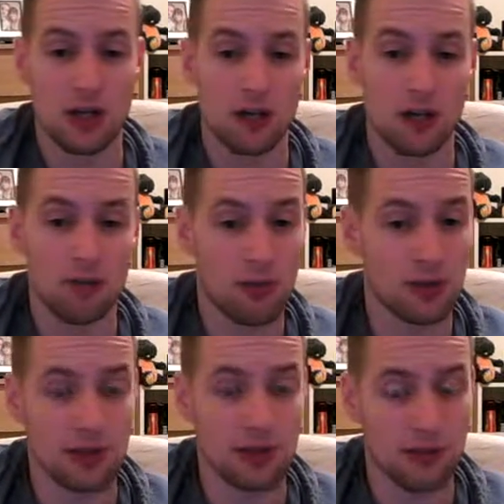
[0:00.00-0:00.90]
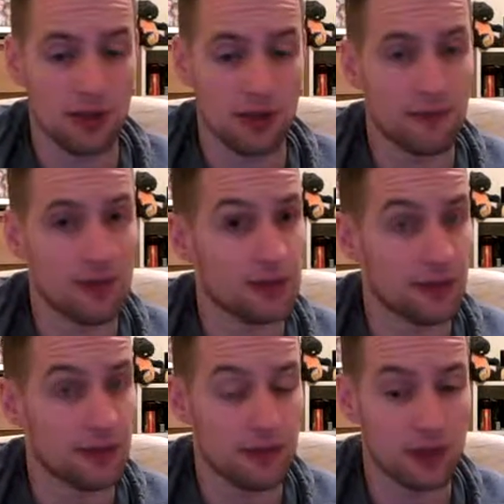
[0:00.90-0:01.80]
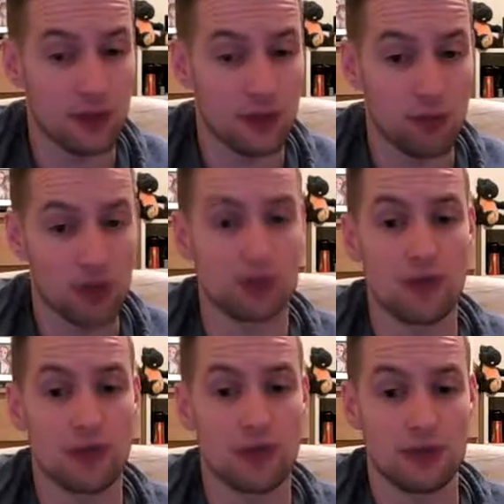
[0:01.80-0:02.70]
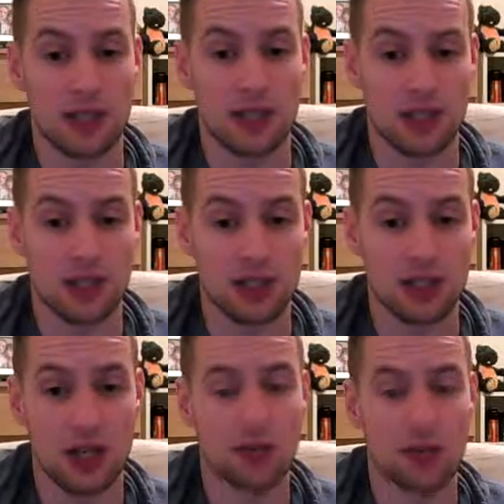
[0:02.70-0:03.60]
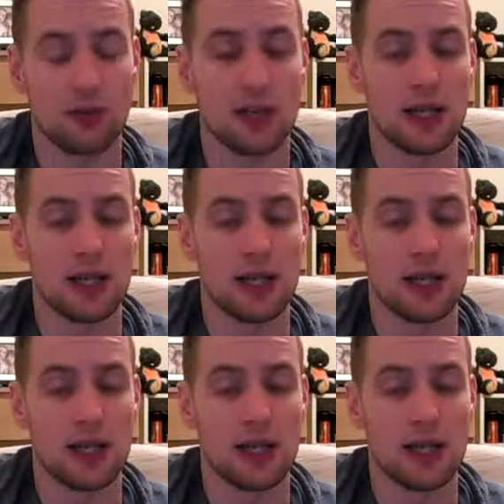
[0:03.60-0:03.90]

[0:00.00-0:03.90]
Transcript: probably sometime Thursday or Friday once Rivals Clash is underway,